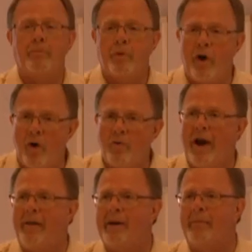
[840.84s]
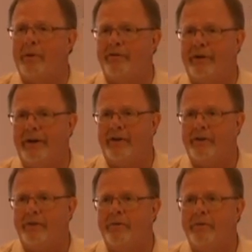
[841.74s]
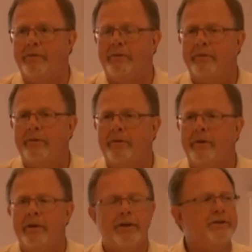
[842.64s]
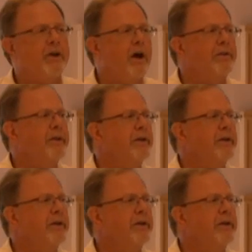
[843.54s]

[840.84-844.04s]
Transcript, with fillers: program I'm referring to is called